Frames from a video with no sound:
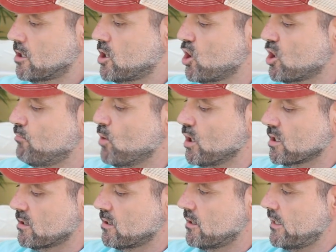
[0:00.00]

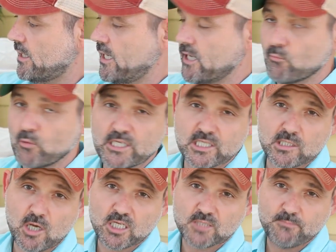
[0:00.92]
cookbook. And we
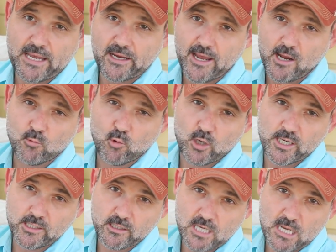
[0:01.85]
just lost Pat
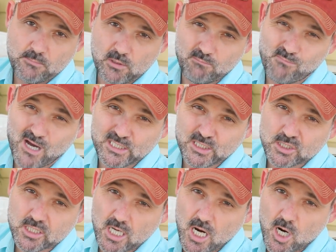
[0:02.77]
Conroy a couple
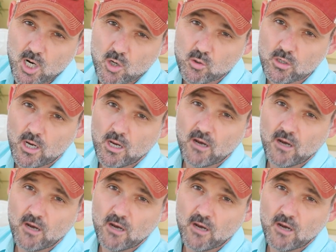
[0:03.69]
months ago,